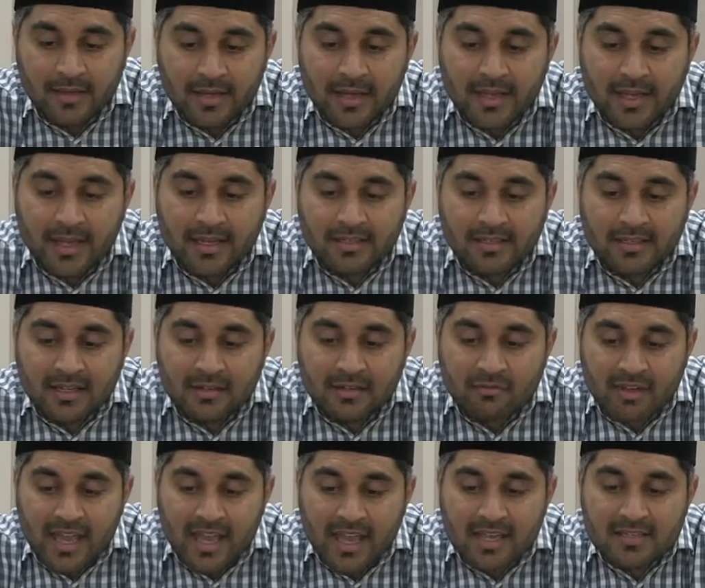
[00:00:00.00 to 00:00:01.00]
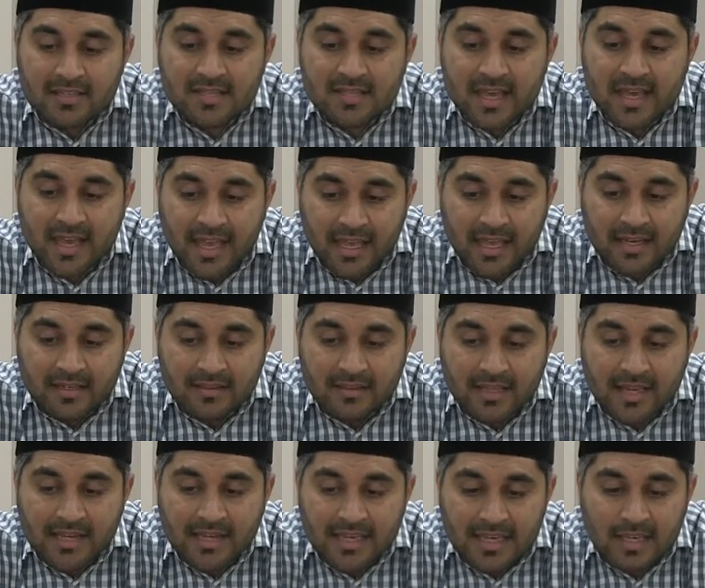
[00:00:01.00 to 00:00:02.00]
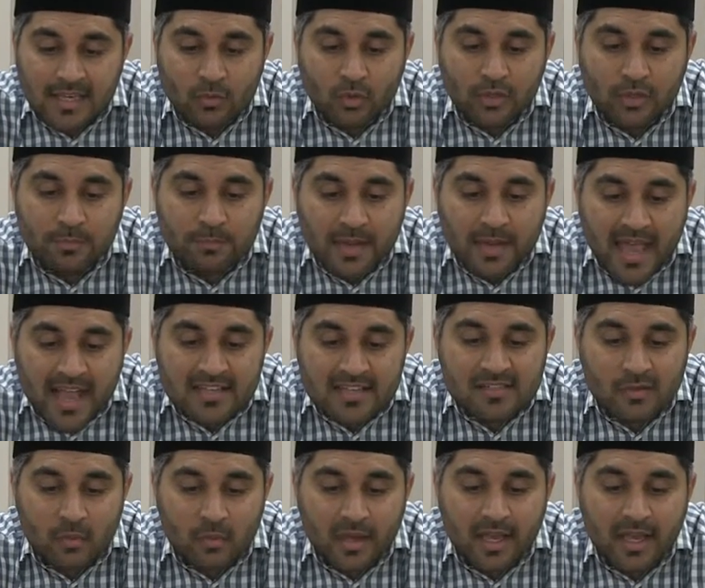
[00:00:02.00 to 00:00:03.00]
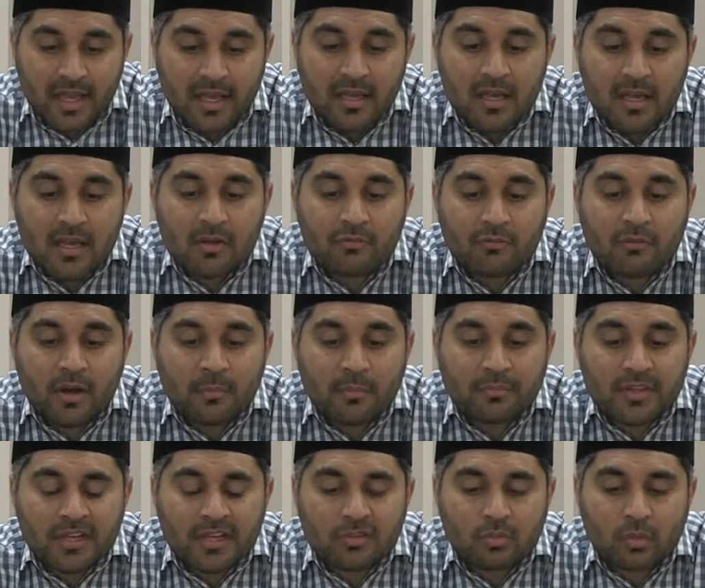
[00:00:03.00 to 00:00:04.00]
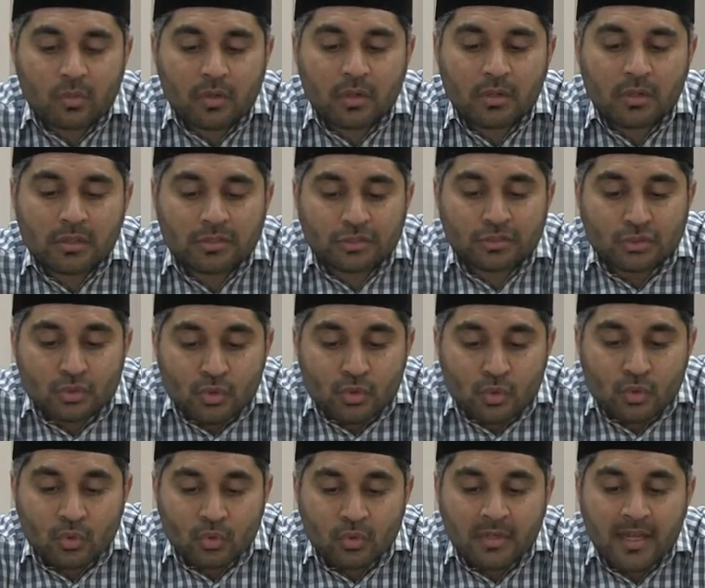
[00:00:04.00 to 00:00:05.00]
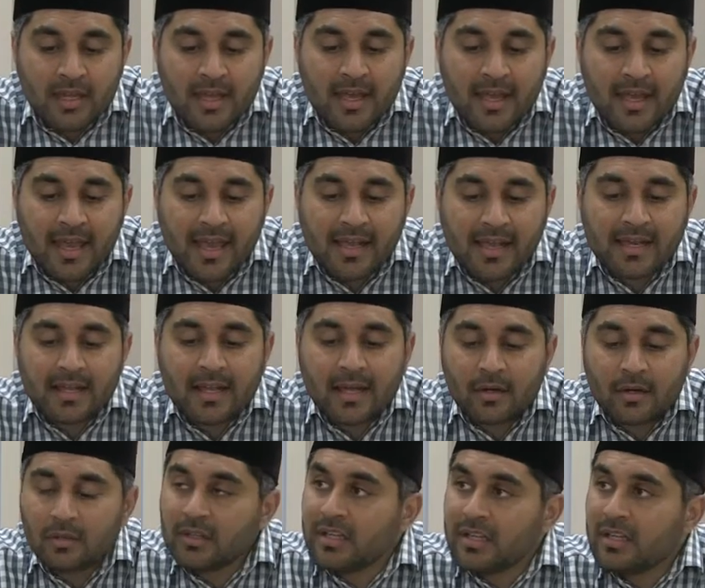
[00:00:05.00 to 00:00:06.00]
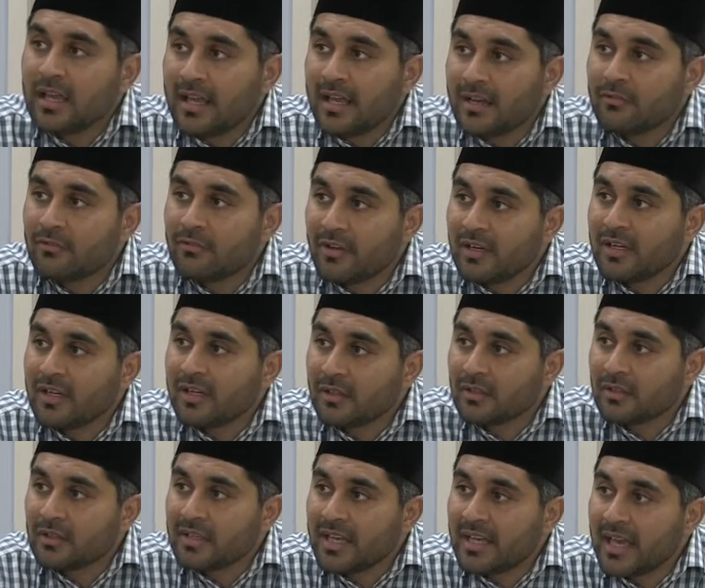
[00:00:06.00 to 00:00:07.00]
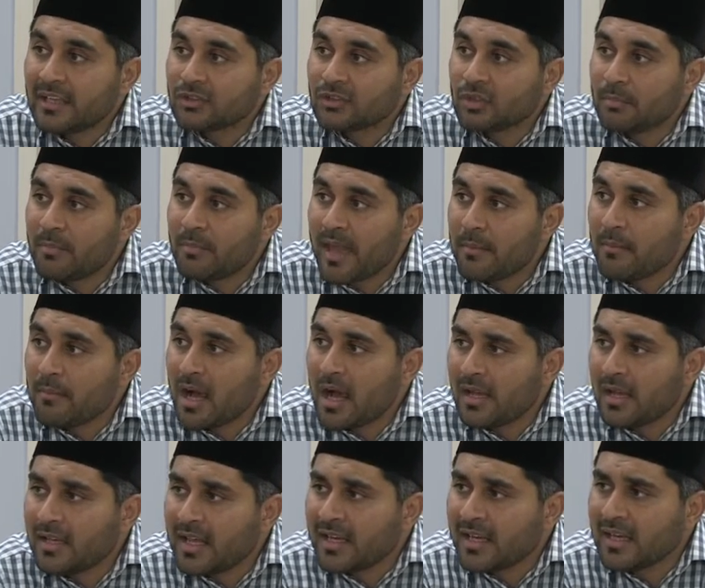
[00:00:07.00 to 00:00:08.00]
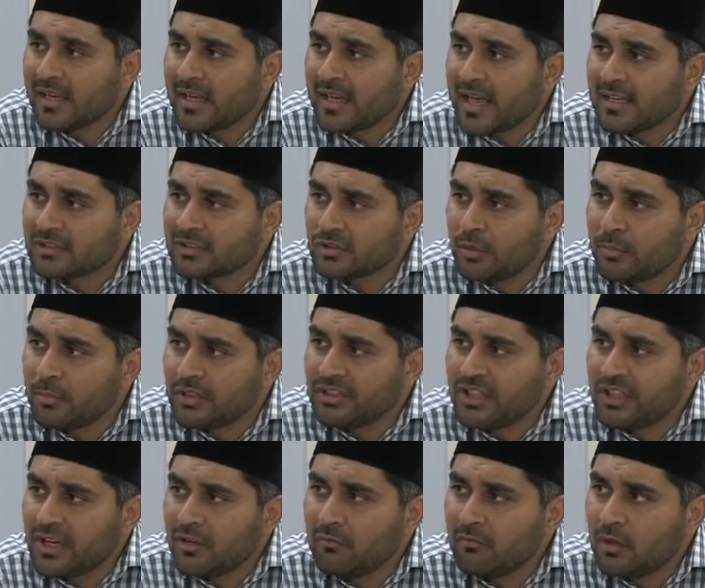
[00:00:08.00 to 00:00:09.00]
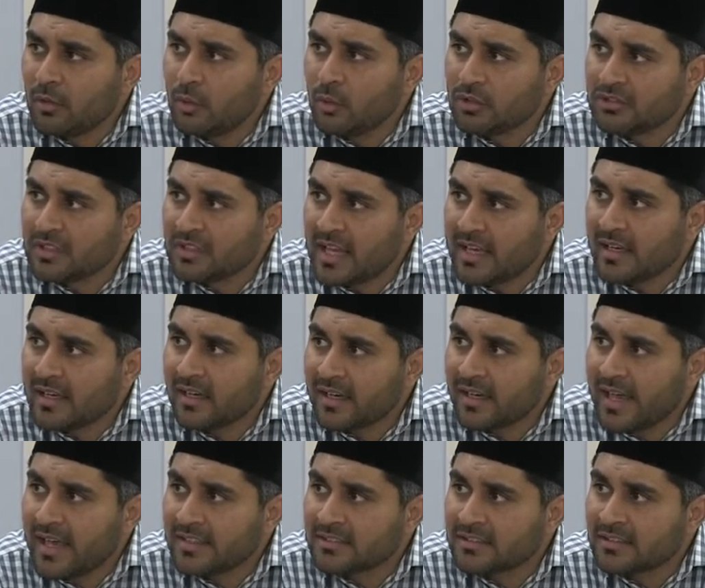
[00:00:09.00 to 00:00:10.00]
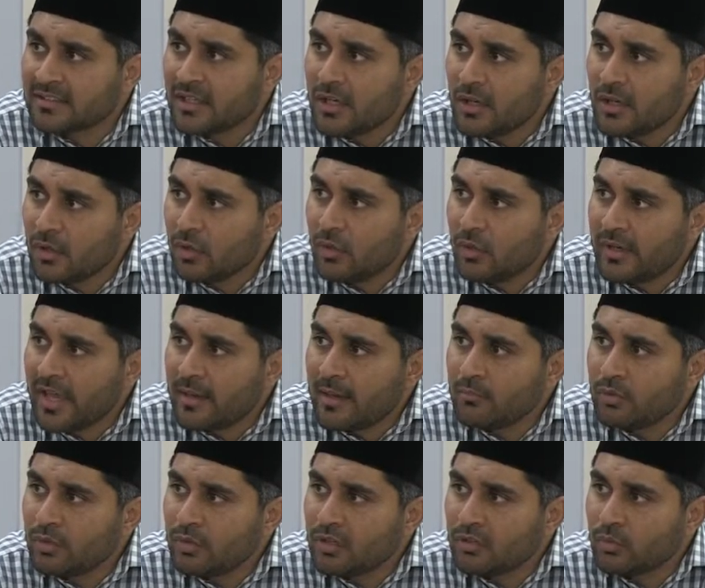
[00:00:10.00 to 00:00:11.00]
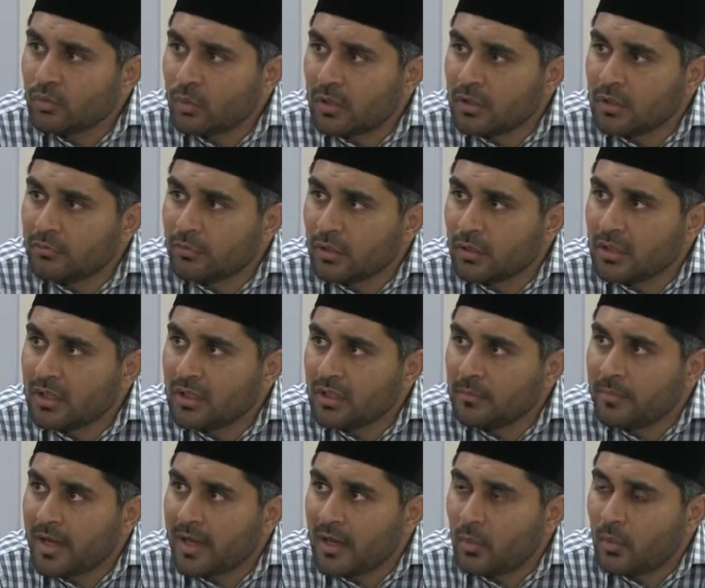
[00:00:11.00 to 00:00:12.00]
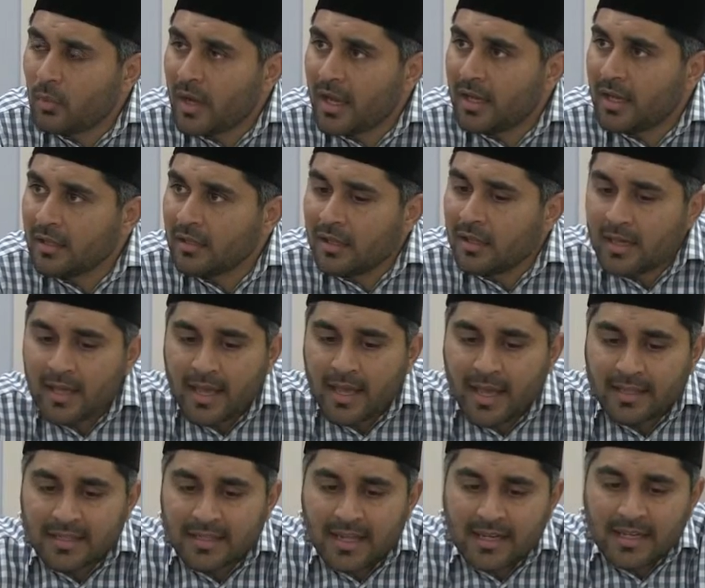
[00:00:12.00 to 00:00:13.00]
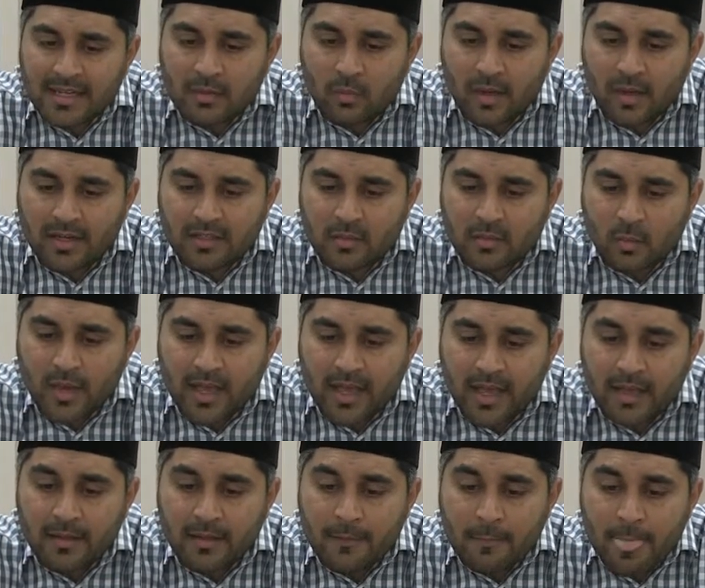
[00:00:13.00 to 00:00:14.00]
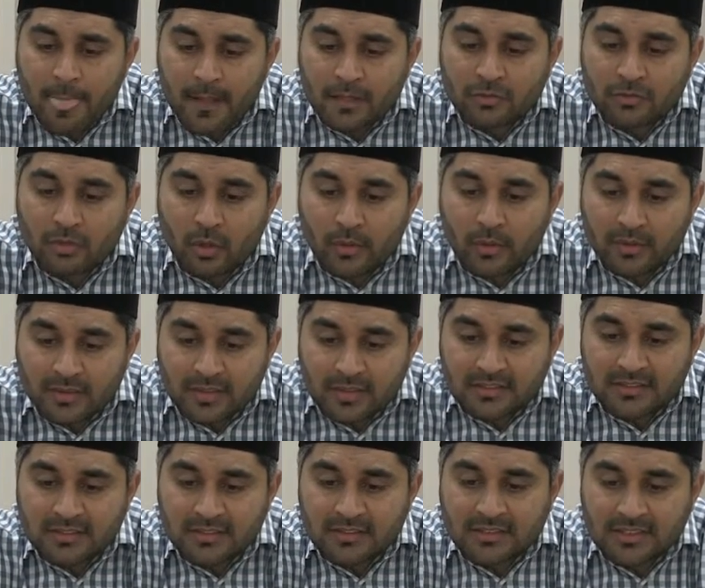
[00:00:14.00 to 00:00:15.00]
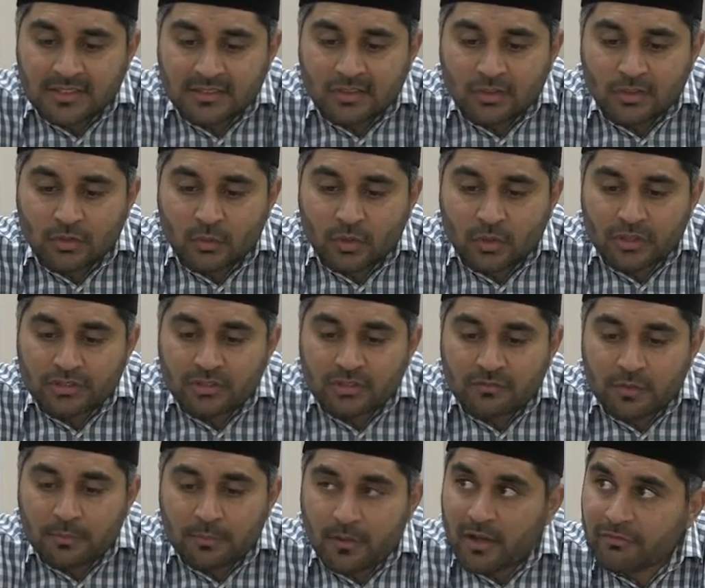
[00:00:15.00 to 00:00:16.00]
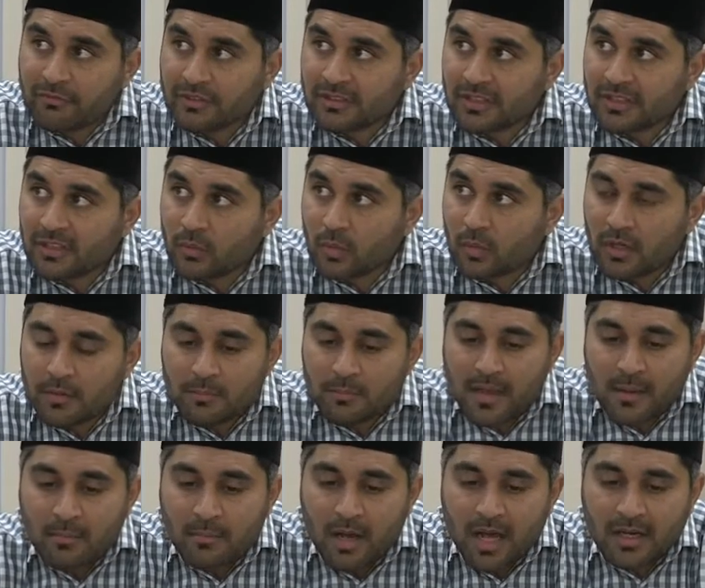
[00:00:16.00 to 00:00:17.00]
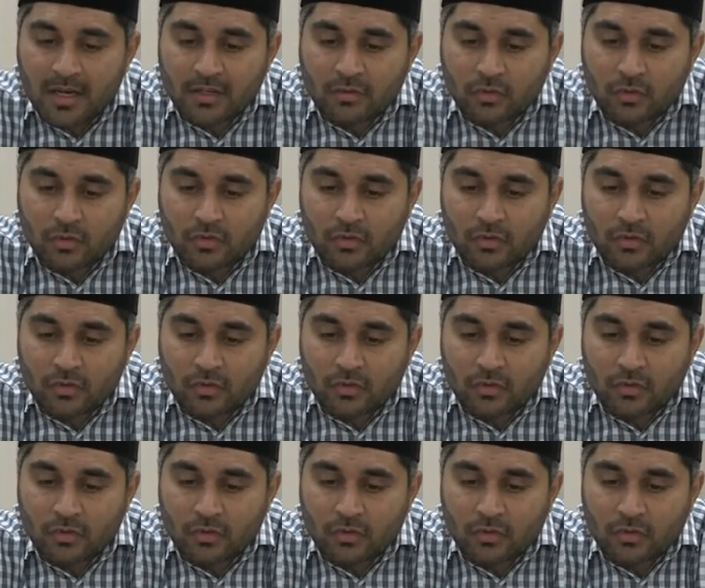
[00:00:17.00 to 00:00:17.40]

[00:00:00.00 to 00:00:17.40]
It conveys the hint that he would pass away from this world soon at a very early age. So mehman, like a guest. So Bashir Awwal was like a guest who came to this world for a little while and then he went away. So these are the words of the prophecy. The word mehman is used.